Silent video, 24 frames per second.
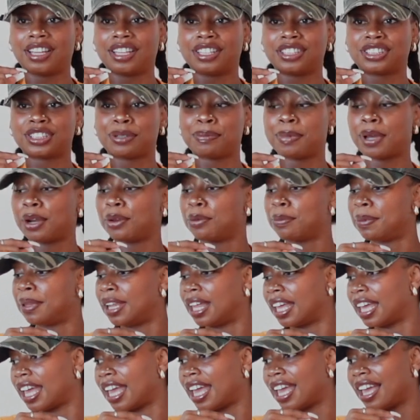Somebody would be
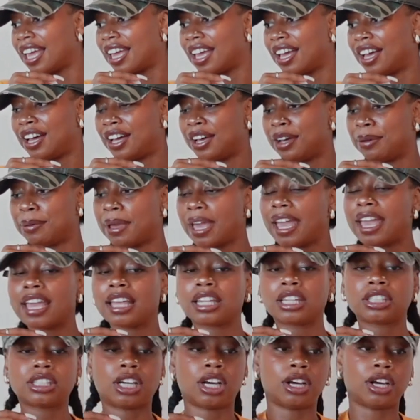like, can I
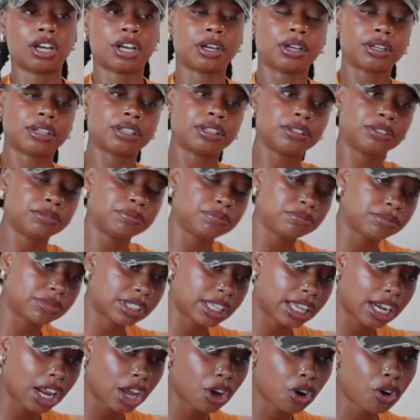
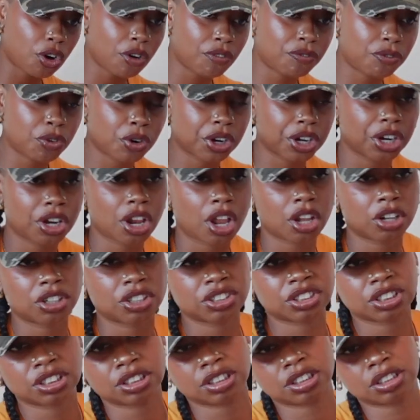hold
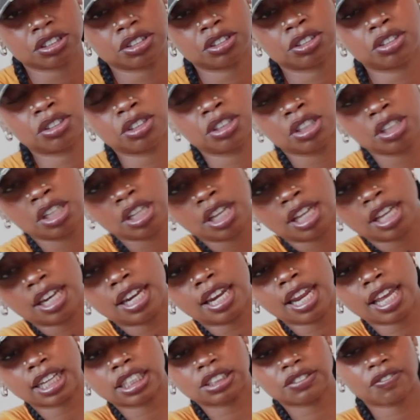$40 until
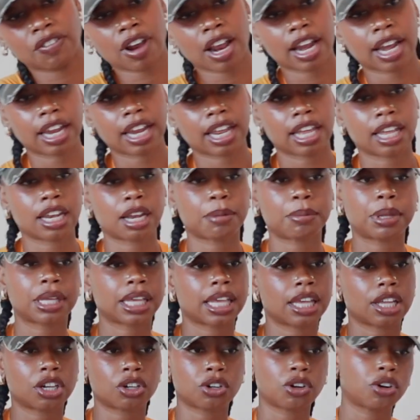next Friday? And I'm like,
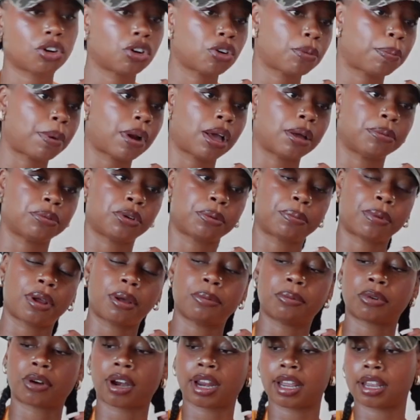yeah, no problem, all
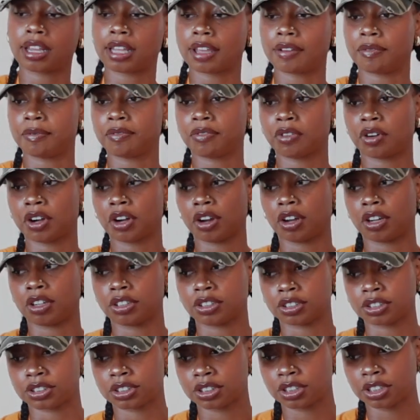right? Give them
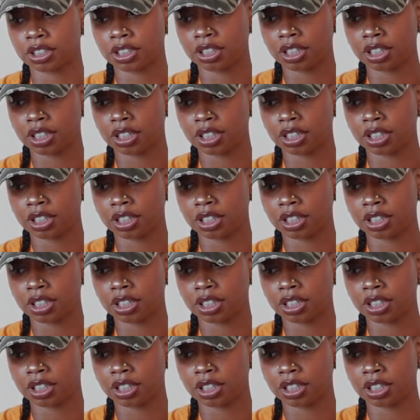$40.